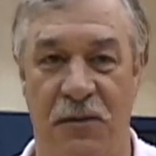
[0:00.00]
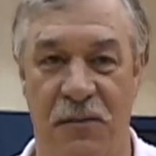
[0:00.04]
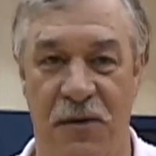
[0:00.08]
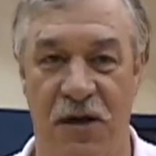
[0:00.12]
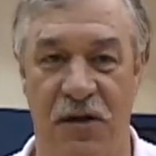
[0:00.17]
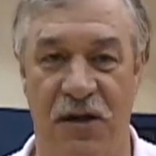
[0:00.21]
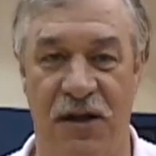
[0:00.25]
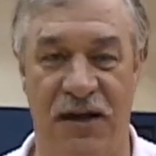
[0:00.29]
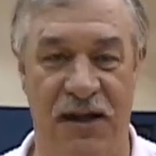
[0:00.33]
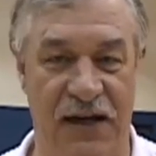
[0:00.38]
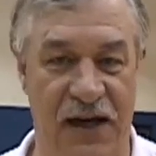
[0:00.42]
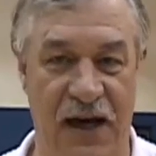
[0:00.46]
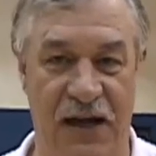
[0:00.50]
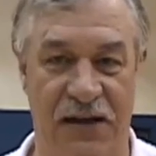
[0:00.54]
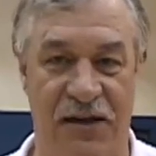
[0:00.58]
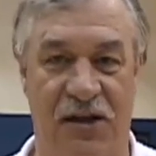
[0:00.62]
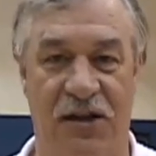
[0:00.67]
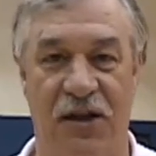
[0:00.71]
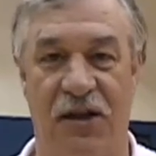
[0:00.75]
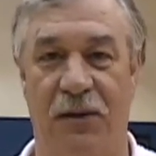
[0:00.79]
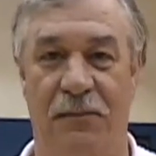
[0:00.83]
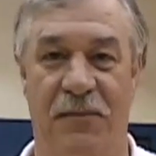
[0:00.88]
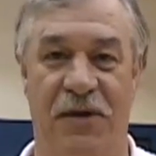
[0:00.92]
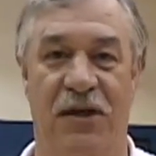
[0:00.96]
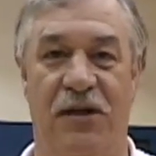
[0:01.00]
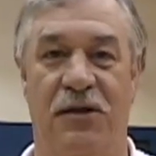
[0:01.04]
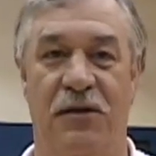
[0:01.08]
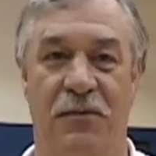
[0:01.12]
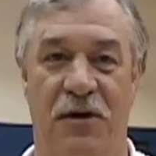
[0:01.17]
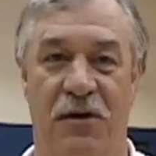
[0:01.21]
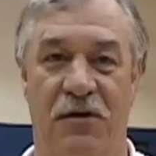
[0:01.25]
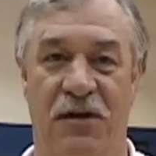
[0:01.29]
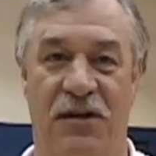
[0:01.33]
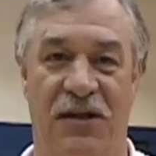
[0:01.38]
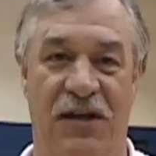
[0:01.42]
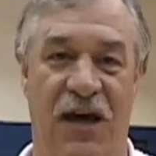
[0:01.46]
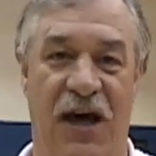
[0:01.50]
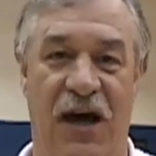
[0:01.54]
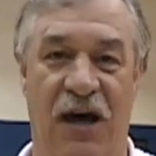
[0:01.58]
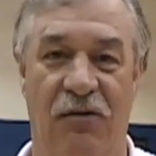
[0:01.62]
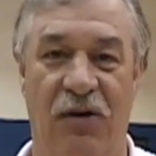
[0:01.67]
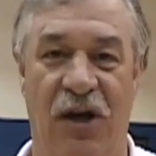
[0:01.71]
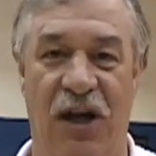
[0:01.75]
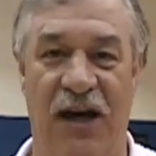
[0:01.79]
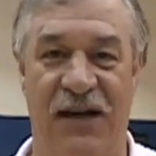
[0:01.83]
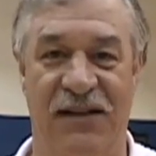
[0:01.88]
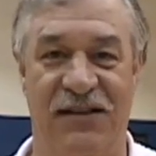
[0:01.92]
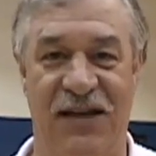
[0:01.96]
community and the Columbia community. I
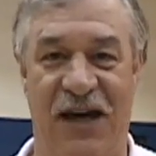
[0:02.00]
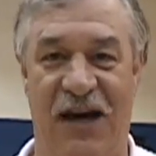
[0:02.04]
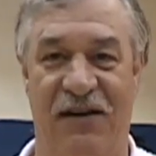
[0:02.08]
would like